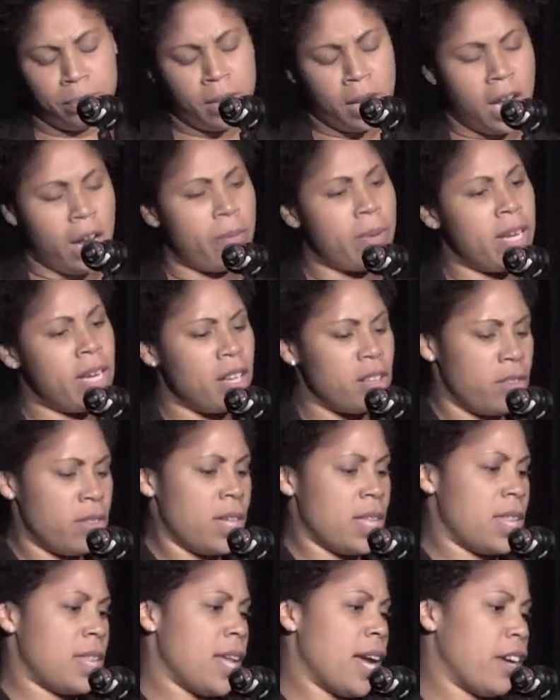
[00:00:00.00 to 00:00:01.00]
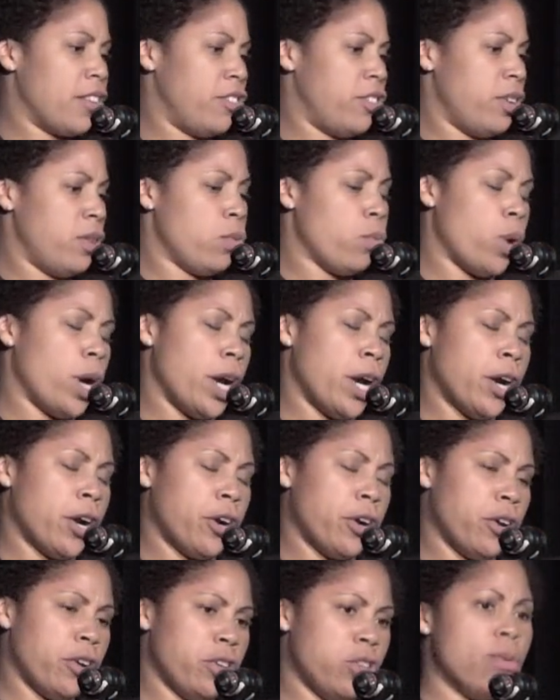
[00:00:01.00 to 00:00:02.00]
And we get to this section
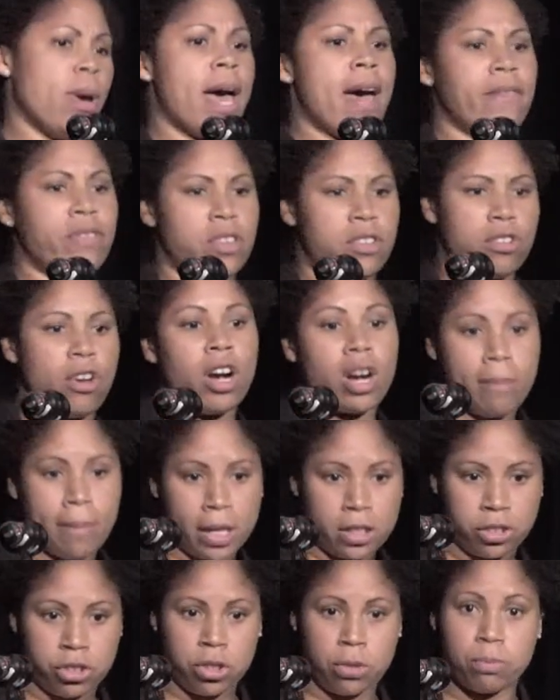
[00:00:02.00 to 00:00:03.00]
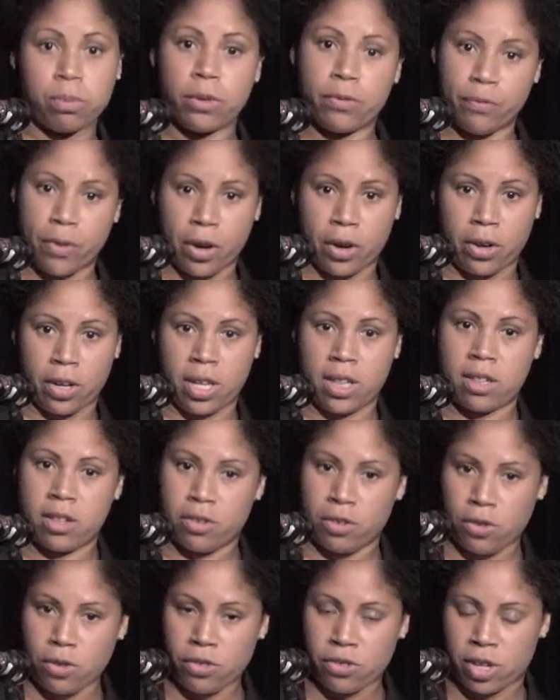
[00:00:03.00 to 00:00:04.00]
where you have to talk about your preferred
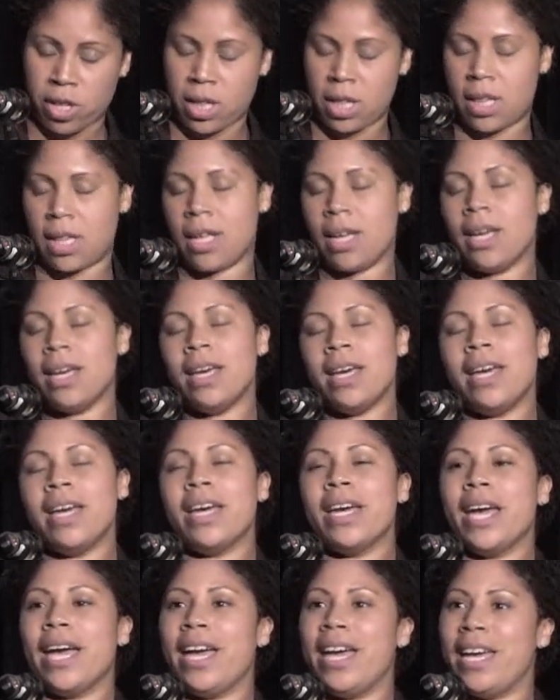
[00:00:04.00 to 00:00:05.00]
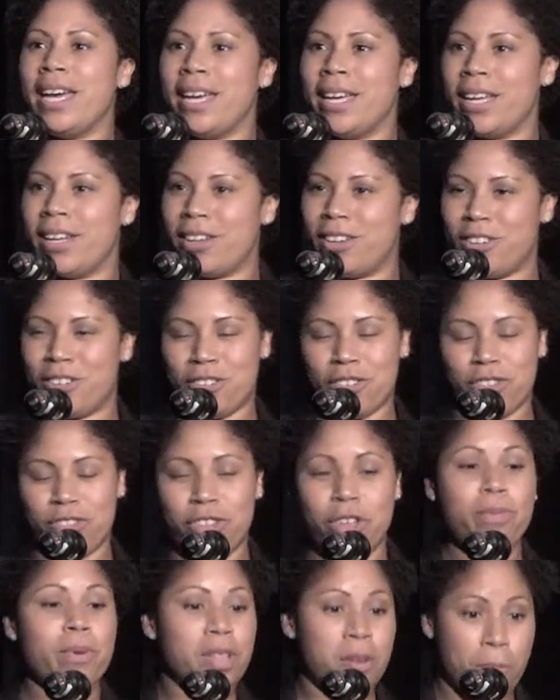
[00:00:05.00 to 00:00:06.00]
institutions. And
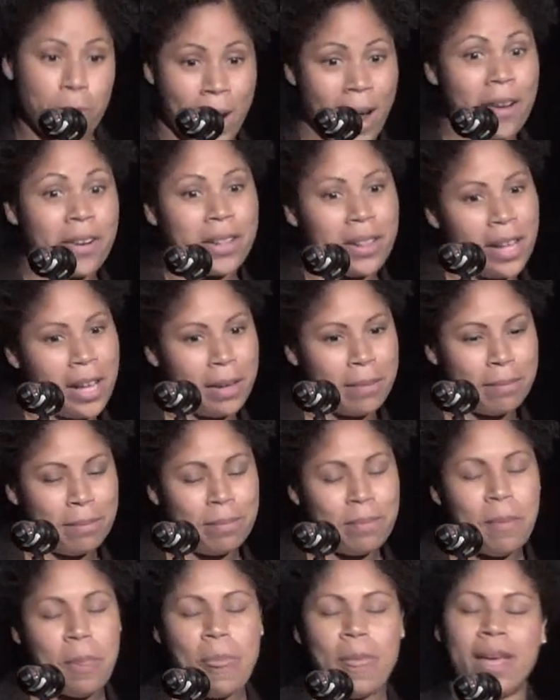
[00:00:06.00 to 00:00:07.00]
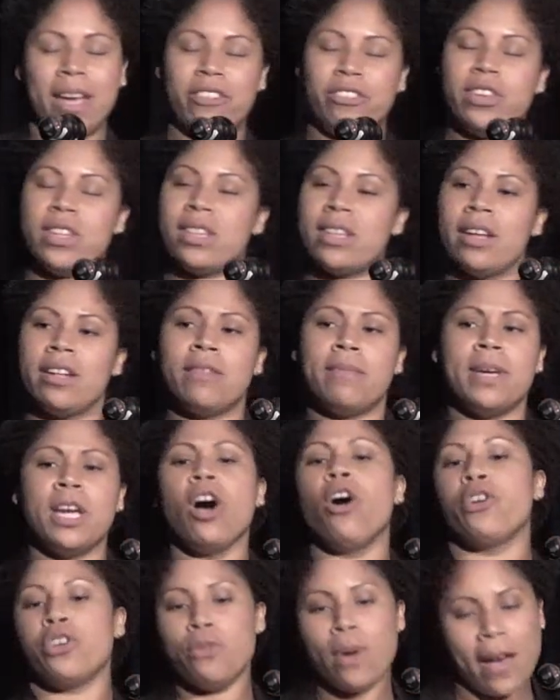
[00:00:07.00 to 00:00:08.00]
she was a Brown alum. And she said to me,
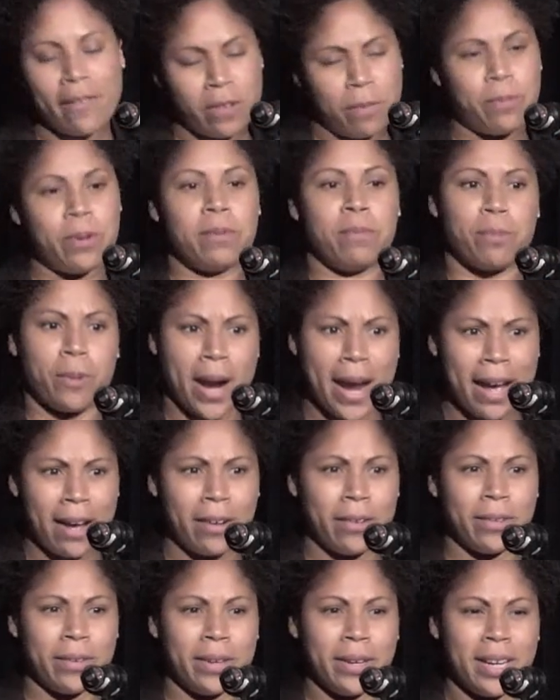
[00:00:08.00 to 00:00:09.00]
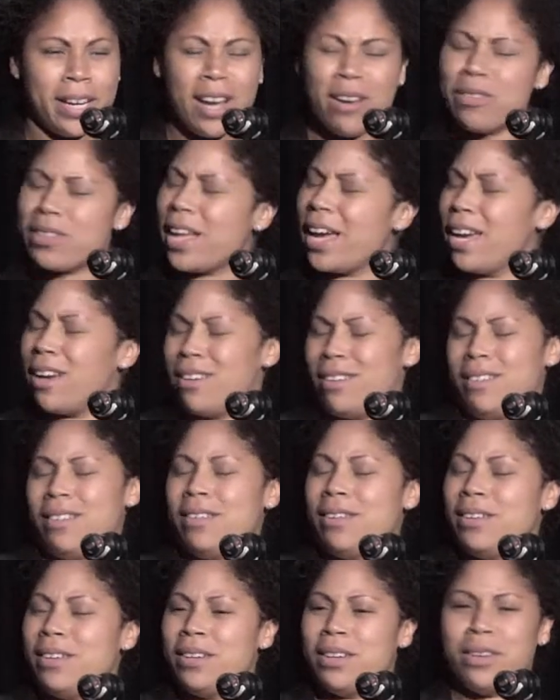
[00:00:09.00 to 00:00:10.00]
oh, you have to put Brown. I was like,
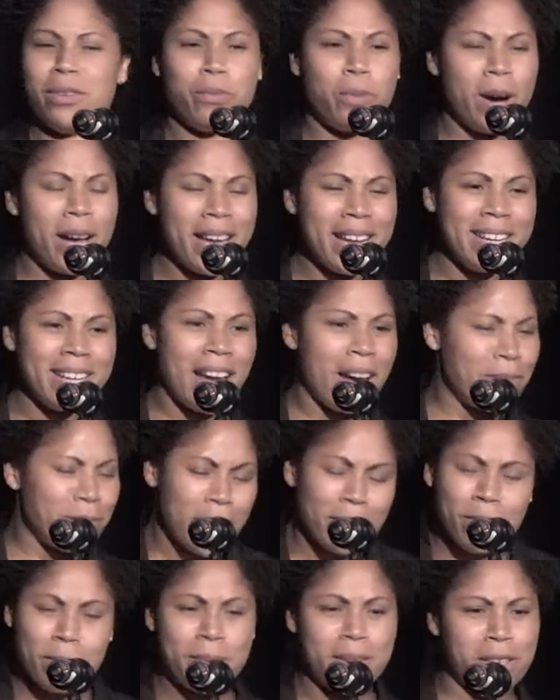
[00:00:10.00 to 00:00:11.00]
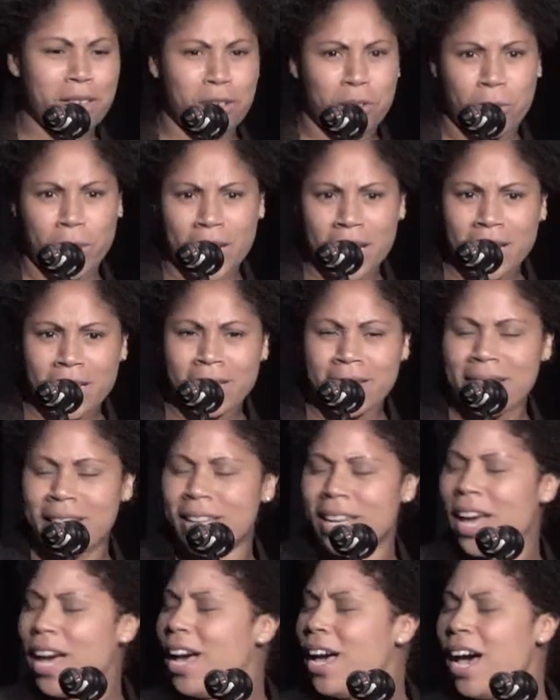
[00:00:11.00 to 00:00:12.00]
what? I've never been to New
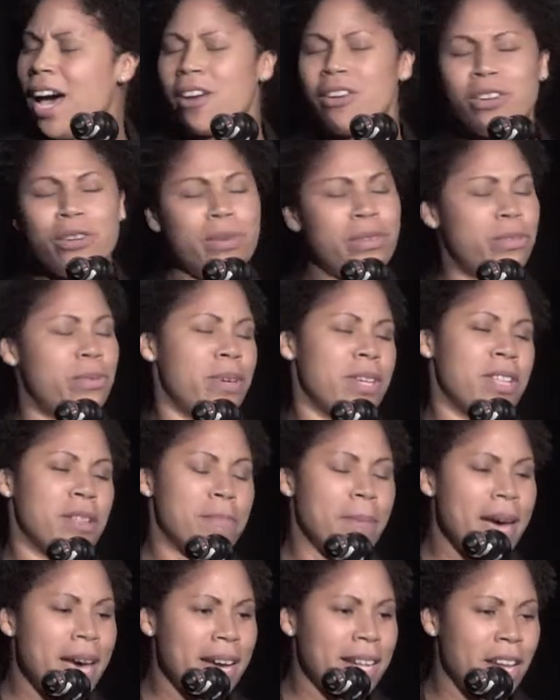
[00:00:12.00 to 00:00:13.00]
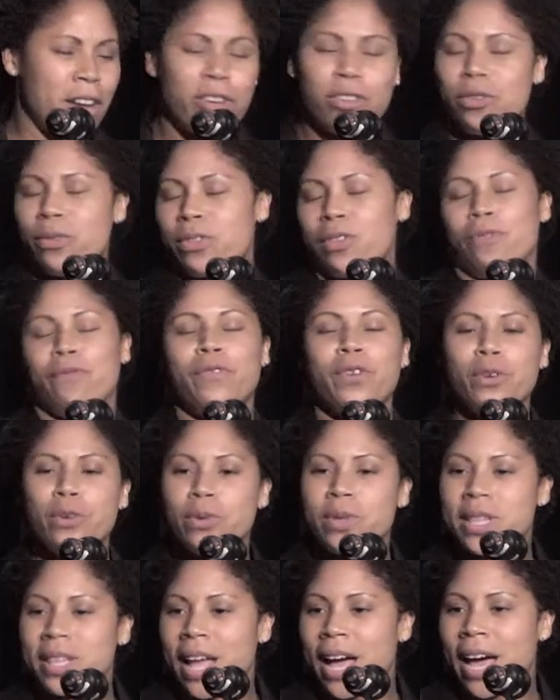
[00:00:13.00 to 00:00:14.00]
England. I don't know what to expect. I don't know what the
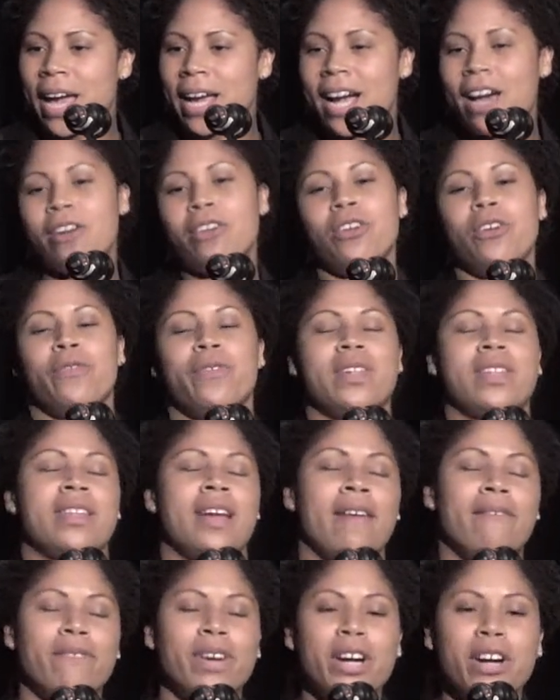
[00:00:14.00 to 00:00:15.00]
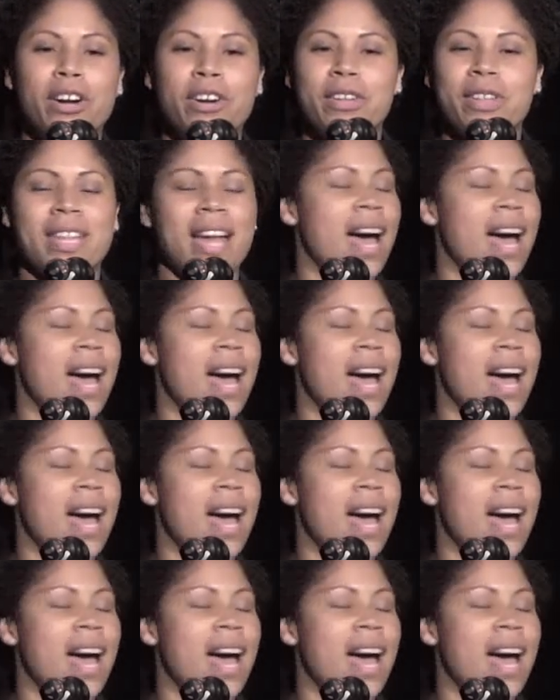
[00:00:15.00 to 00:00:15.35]
food's like. I don't know if it's diverse.